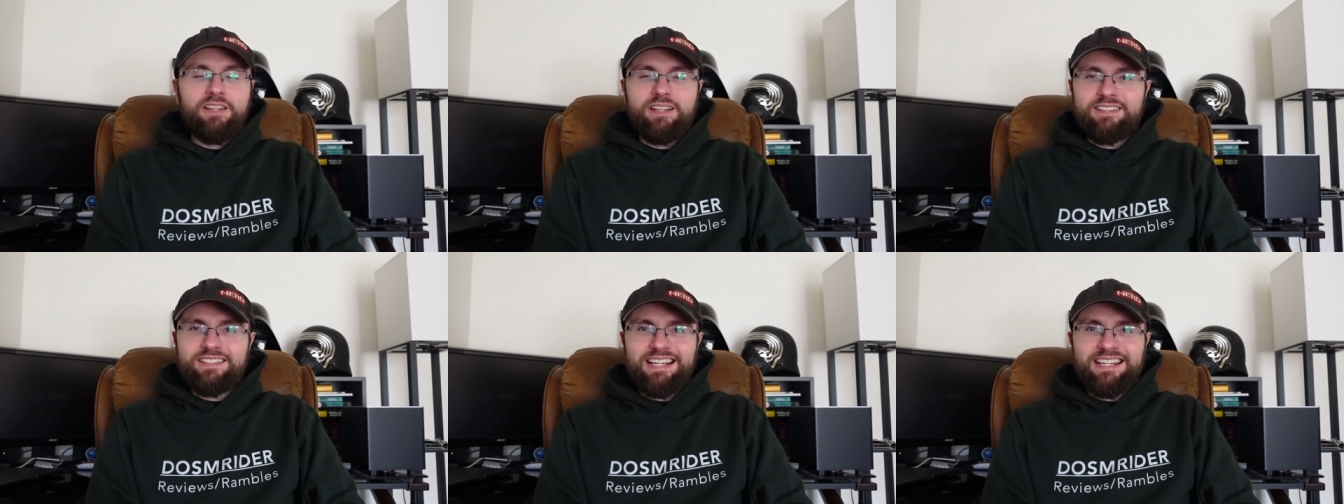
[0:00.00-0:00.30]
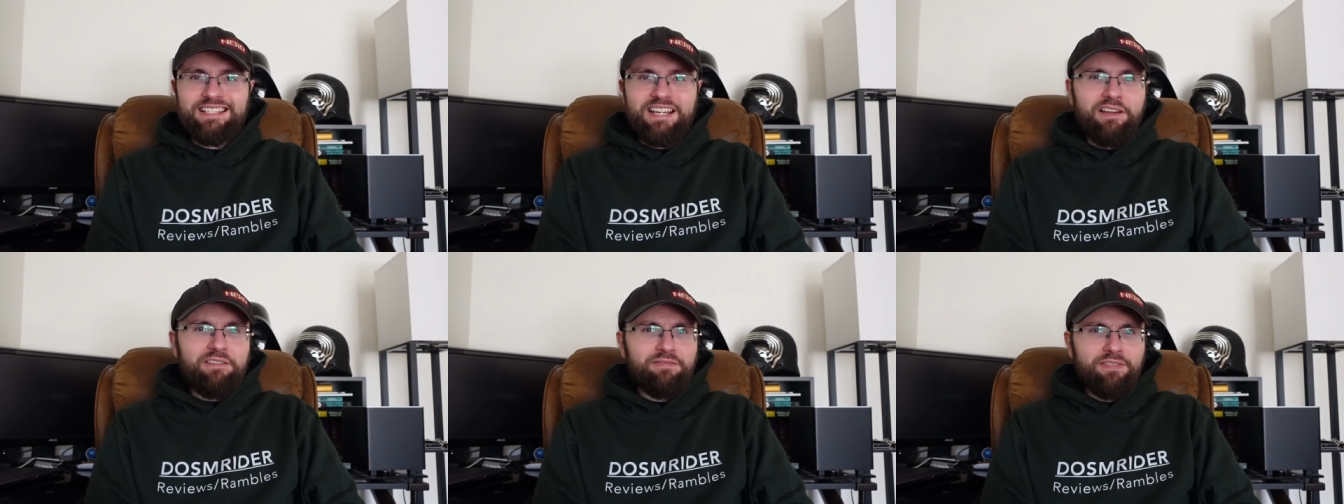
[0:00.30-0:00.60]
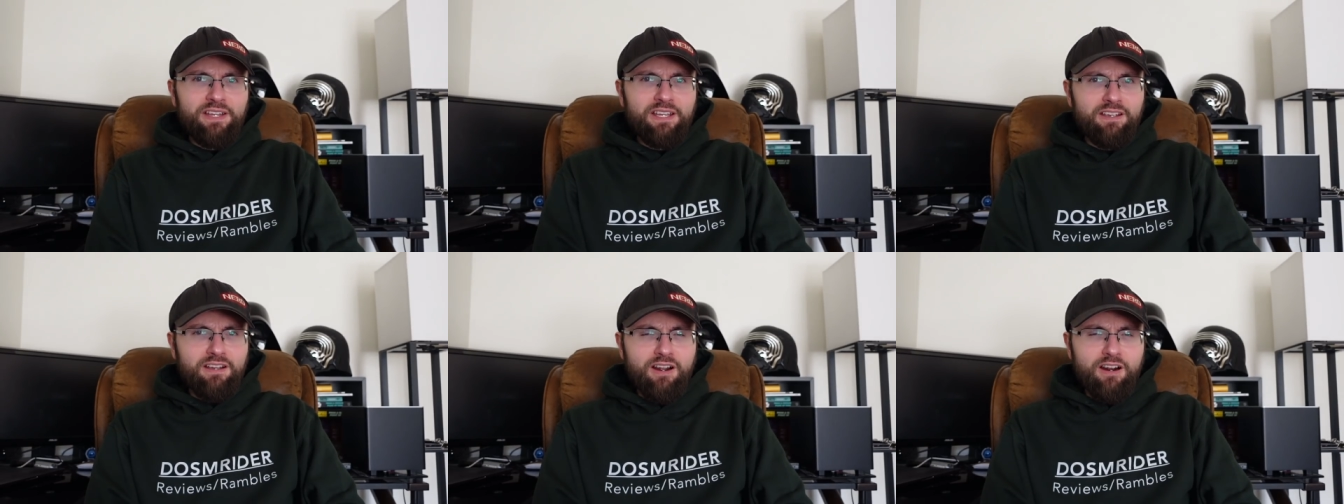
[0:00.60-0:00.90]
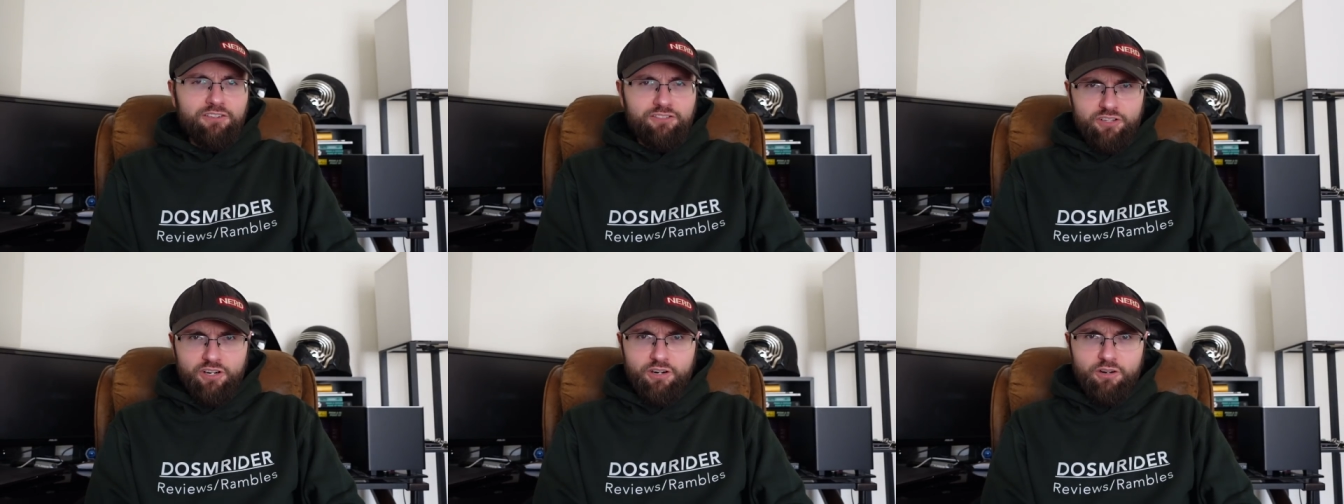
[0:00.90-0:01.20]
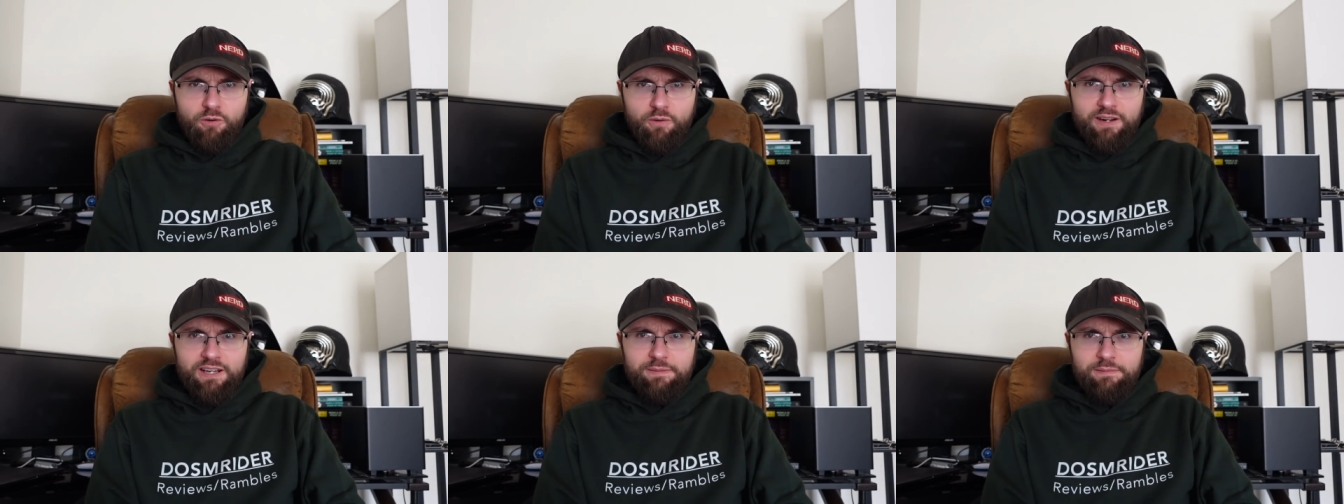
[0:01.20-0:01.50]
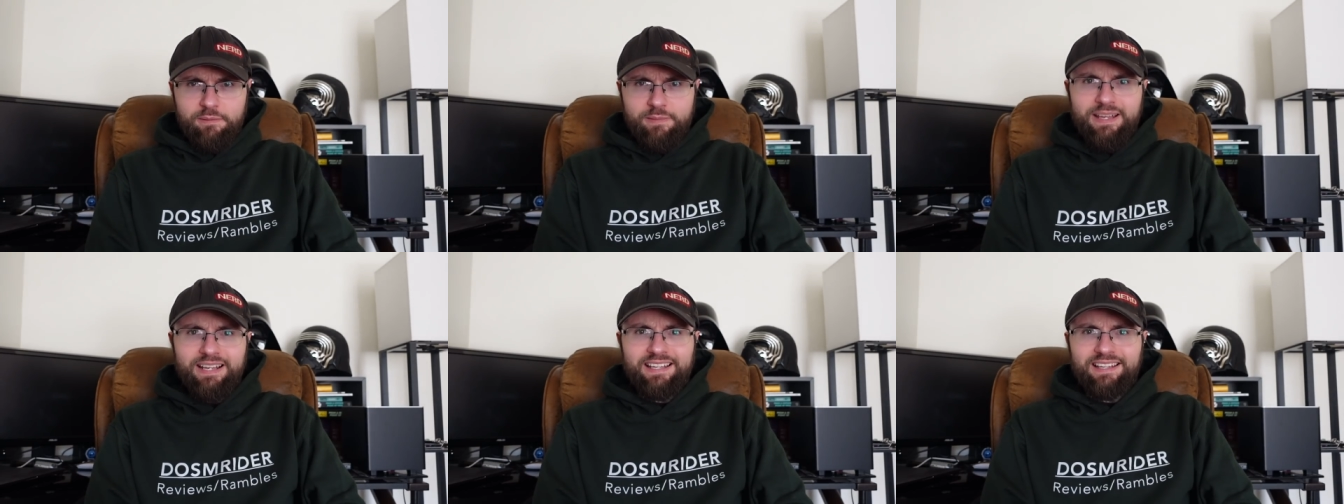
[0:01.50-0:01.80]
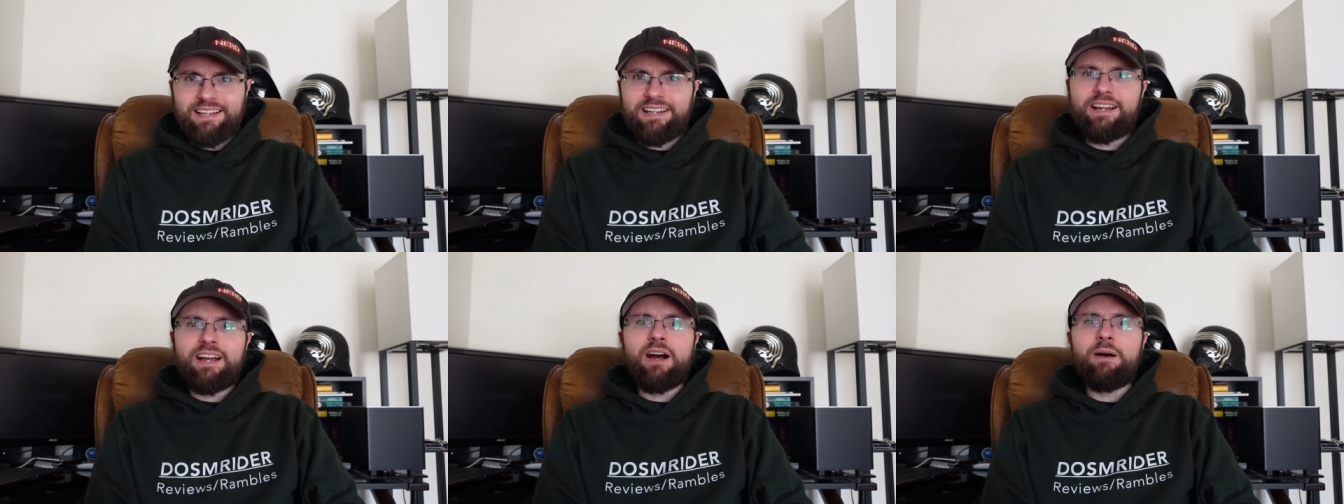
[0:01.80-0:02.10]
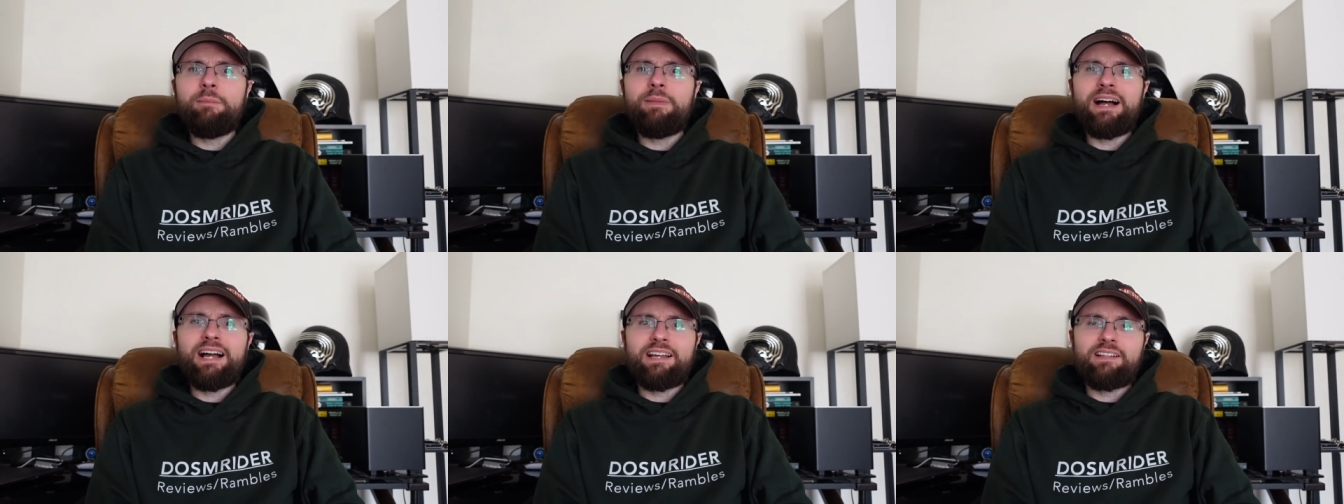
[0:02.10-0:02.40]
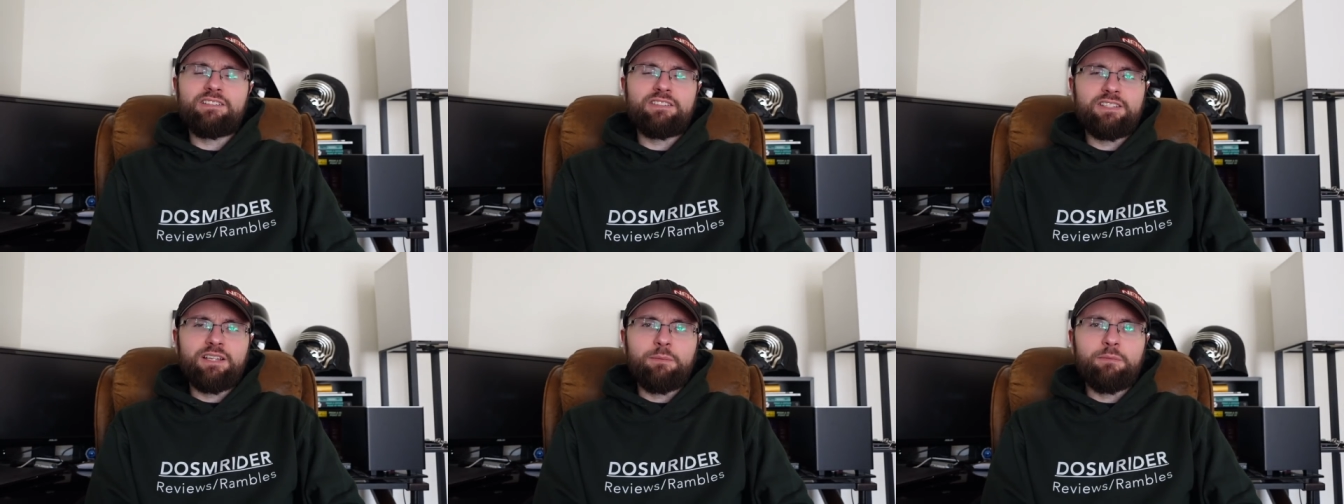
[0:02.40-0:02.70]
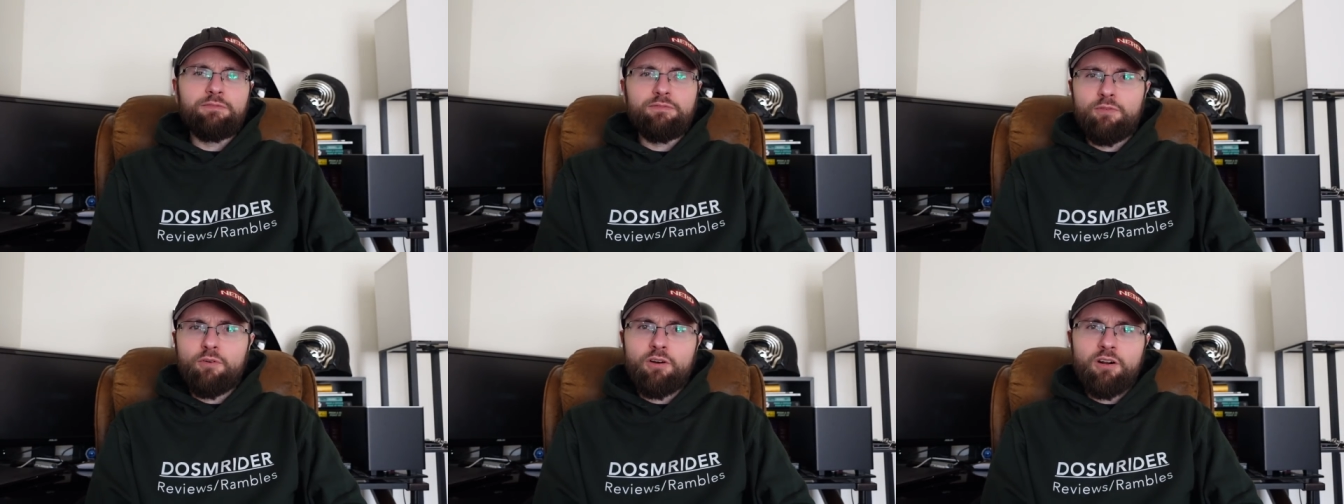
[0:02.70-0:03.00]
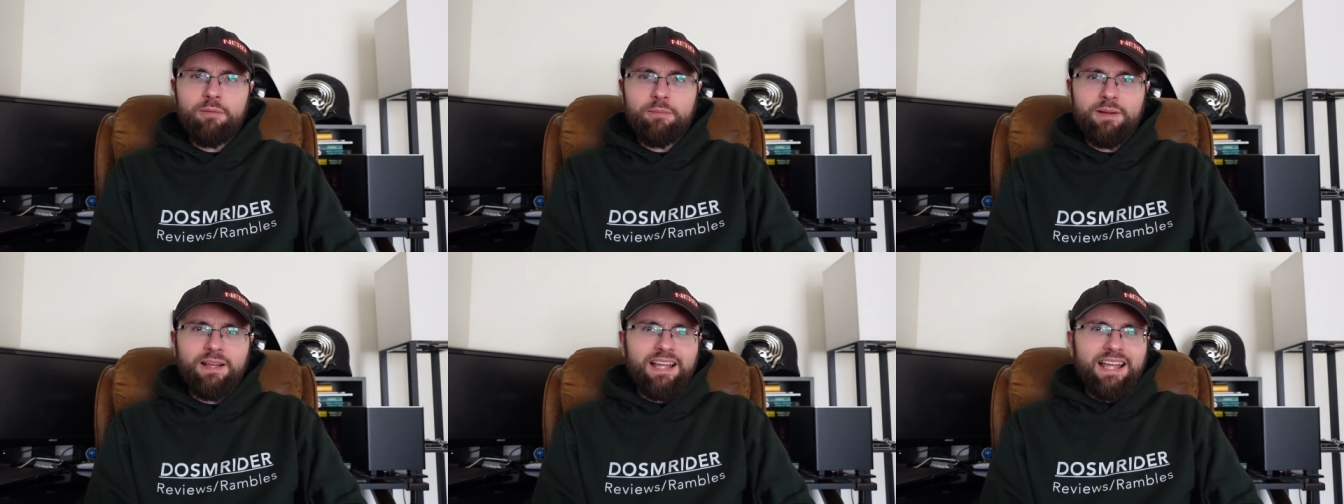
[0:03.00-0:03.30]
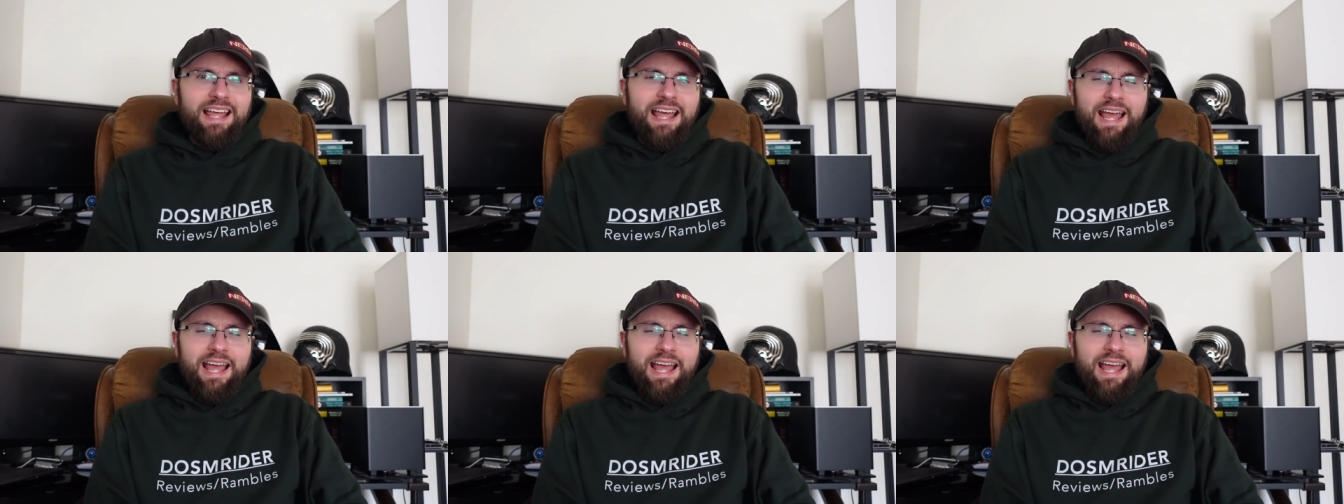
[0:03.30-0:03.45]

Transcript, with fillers: that Sentai Figuarts are going to be making a comeback in some form,